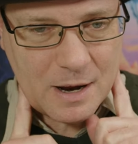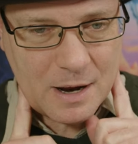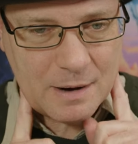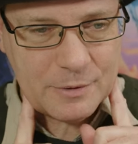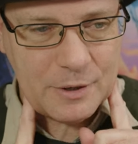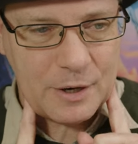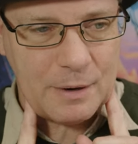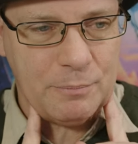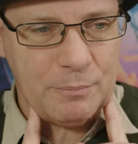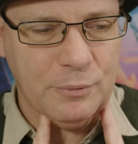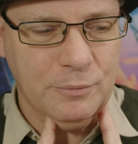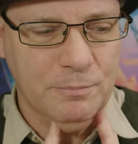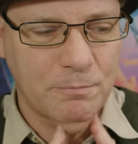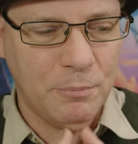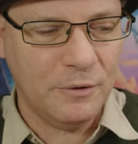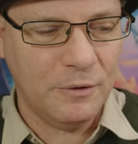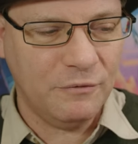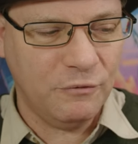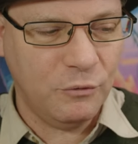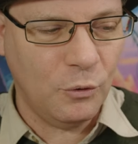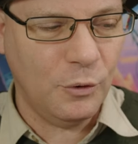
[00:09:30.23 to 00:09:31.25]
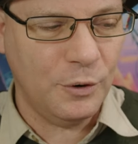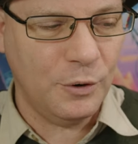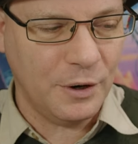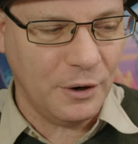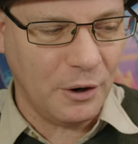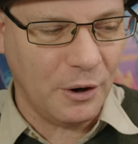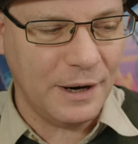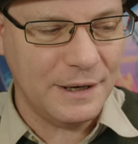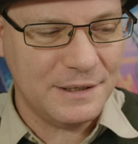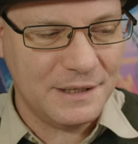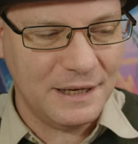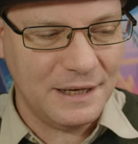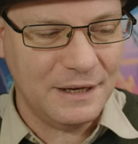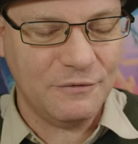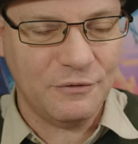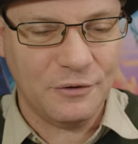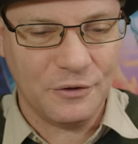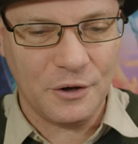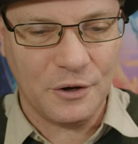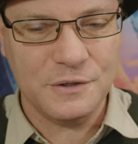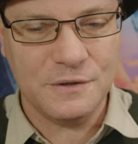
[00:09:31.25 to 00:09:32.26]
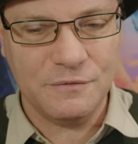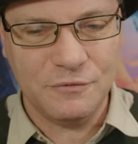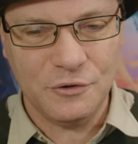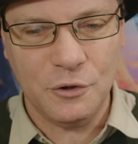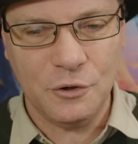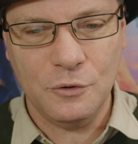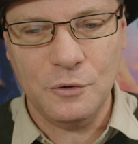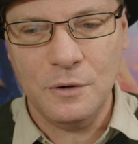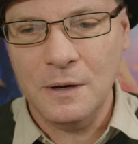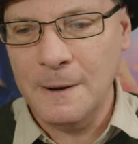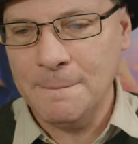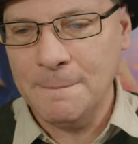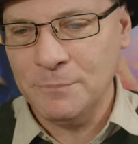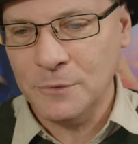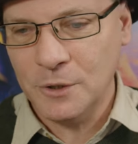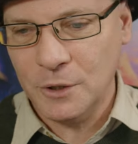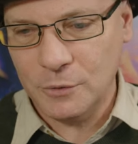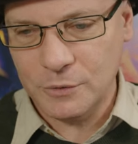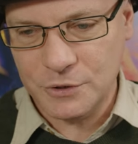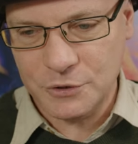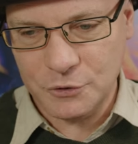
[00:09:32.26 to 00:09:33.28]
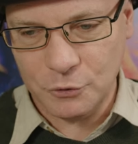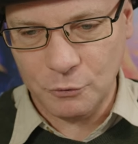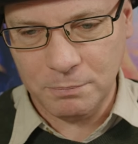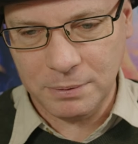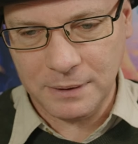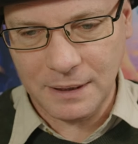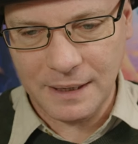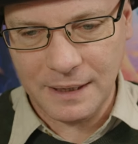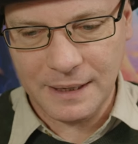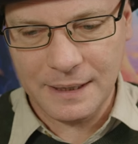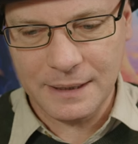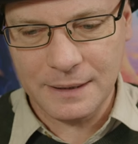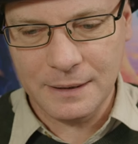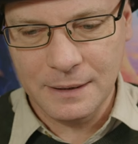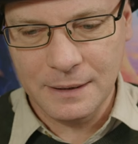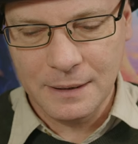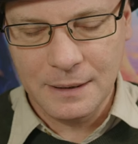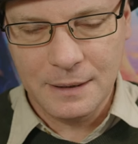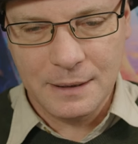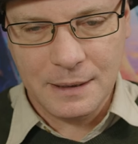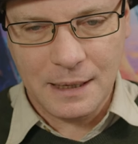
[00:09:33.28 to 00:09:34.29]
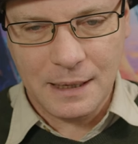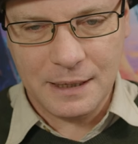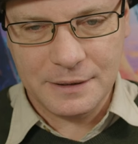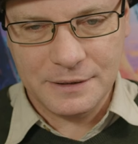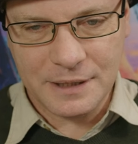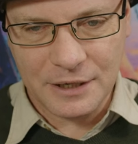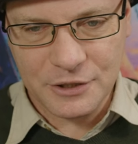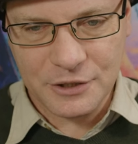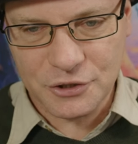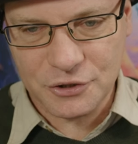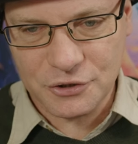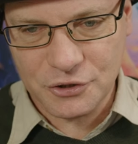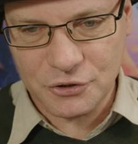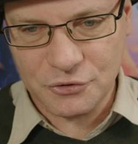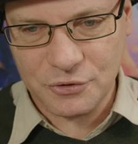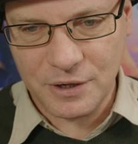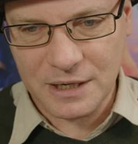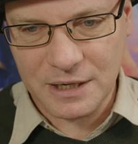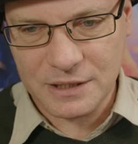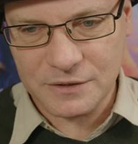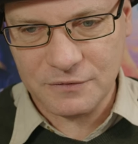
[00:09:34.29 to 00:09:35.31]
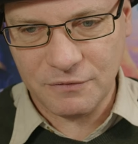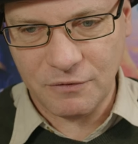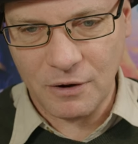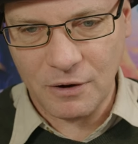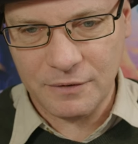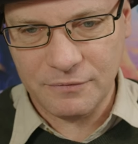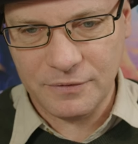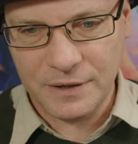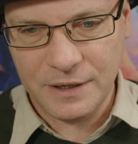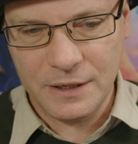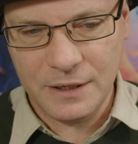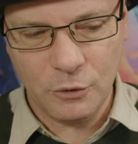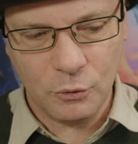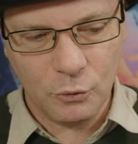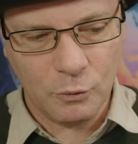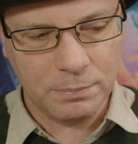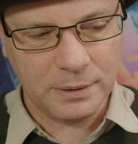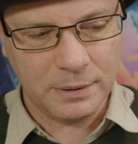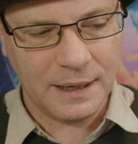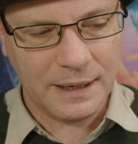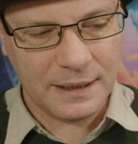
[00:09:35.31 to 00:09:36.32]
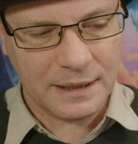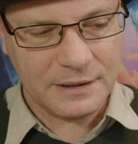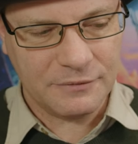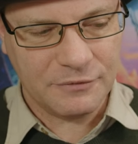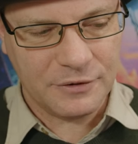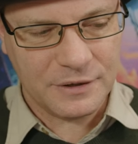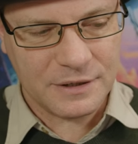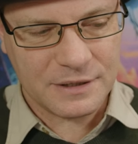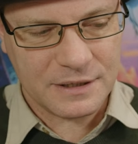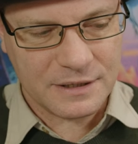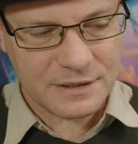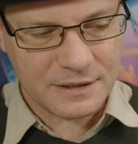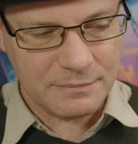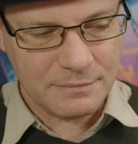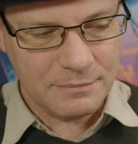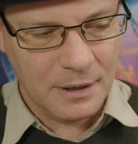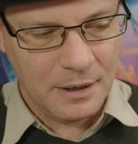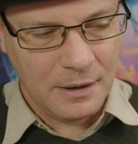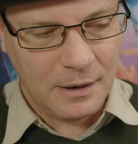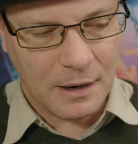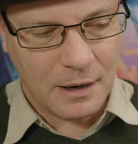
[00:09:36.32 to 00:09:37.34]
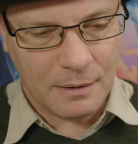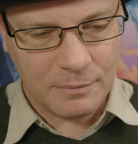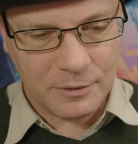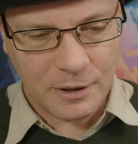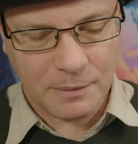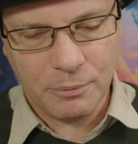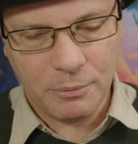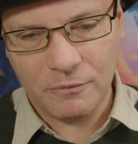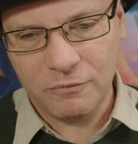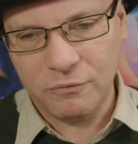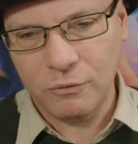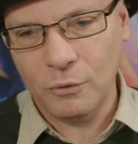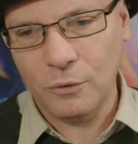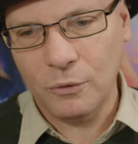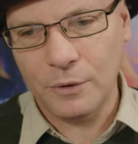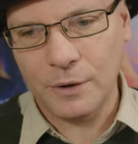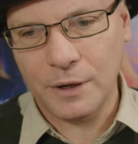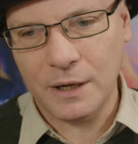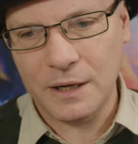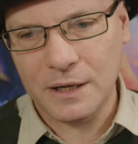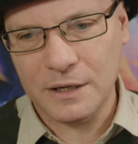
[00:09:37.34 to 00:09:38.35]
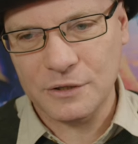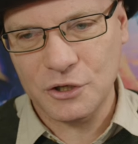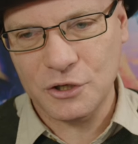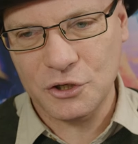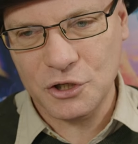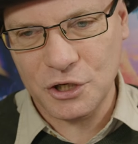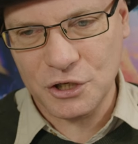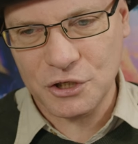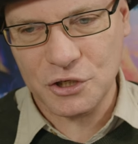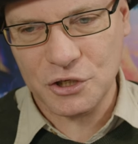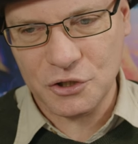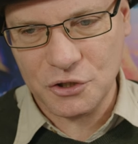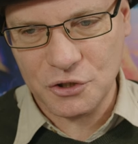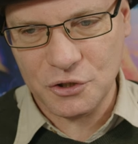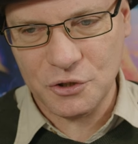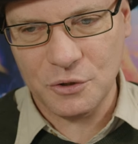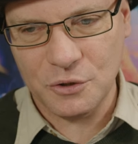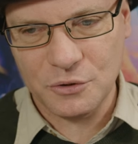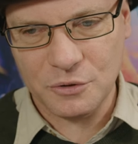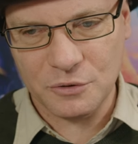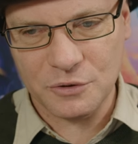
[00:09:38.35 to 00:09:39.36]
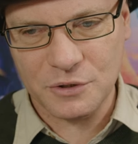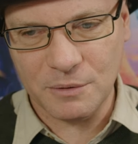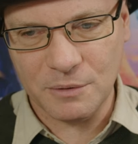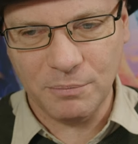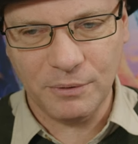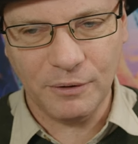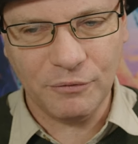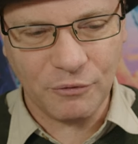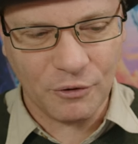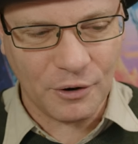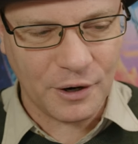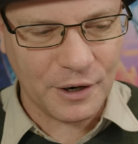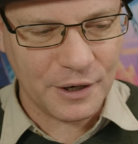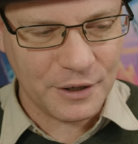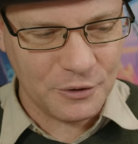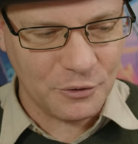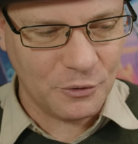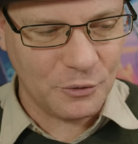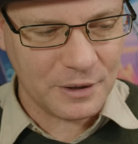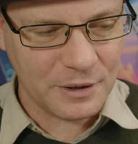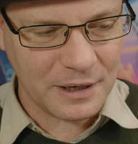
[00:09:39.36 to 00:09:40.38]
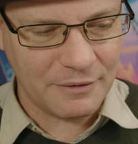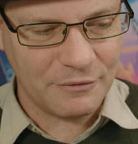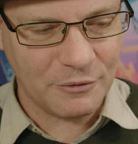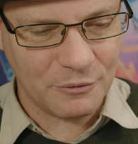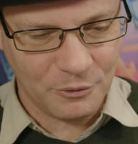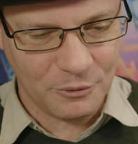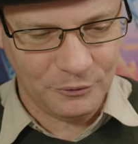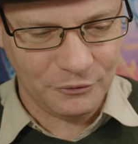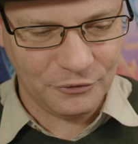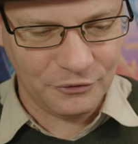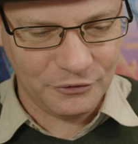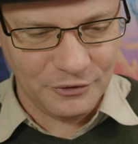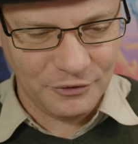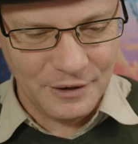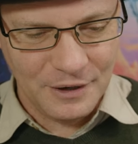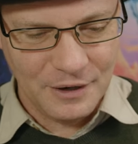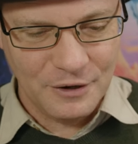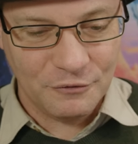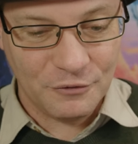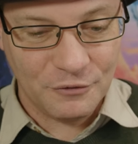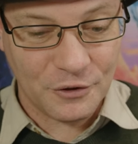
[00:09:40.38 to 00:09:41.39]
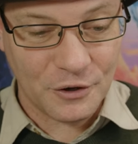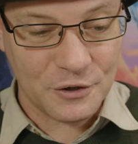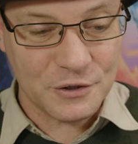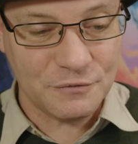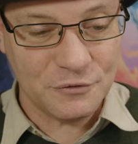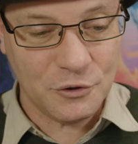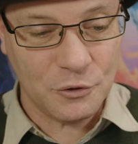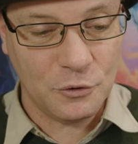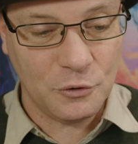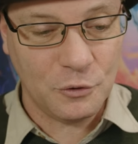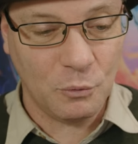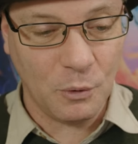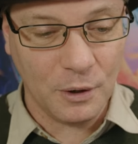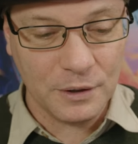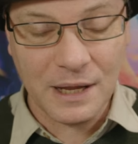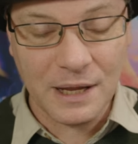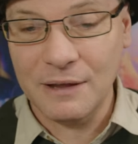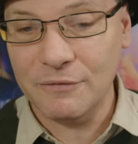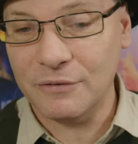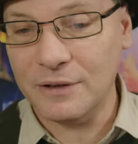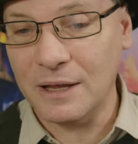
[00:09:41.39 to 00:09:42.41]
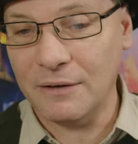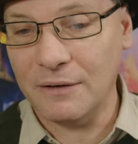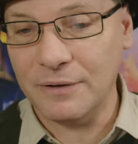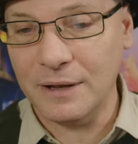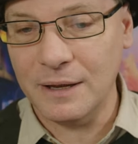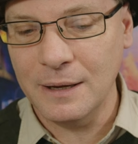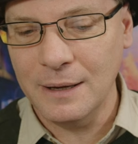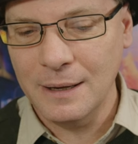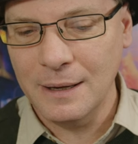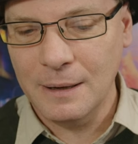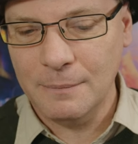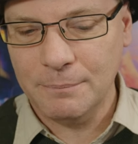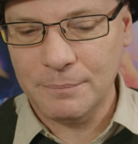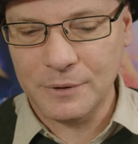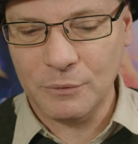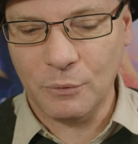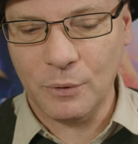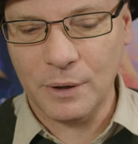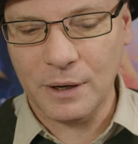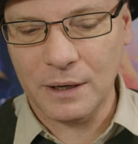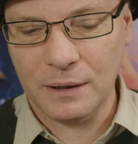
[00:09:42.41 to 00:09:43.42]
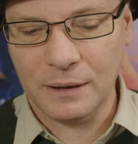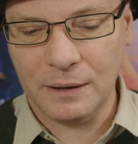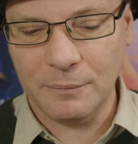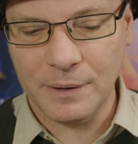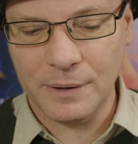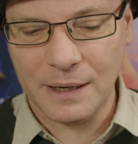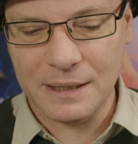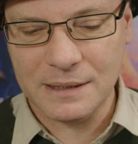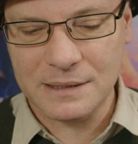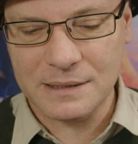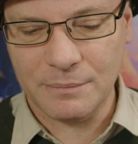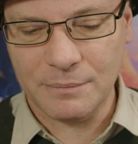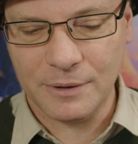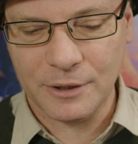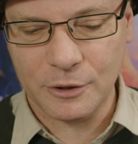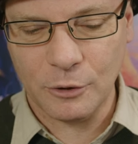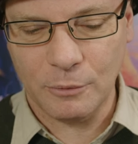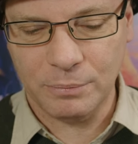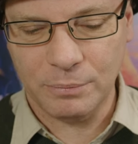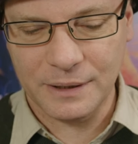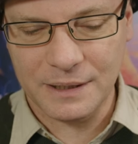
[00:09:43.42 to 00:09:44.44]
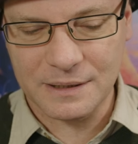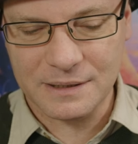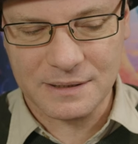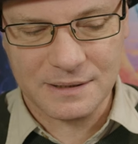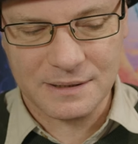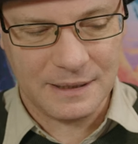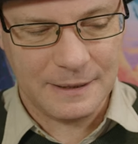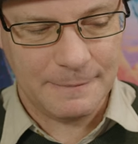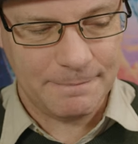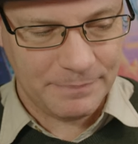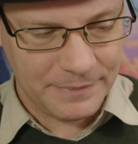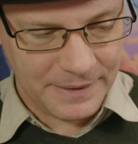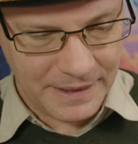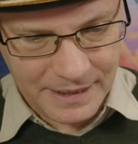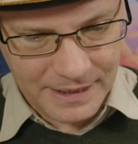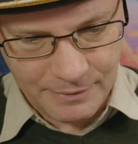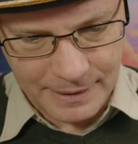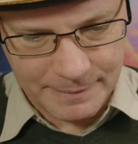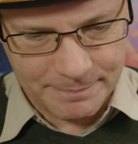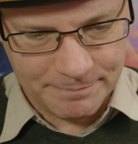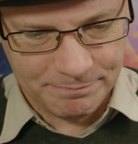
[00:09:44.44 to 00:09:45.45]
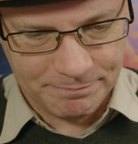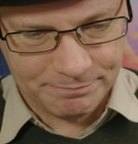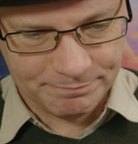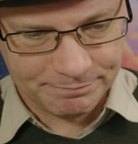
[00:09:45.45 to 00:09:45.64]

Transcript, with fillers: I'm going to put forward an idea for those of you who are still playing uh, Dungeons and Dragons 5e or playing a different system. I'm going to put forward a suggestion to you to simplify your cover rules for those of you who want to have cover but want to eliminate some of the complexity. Anyway.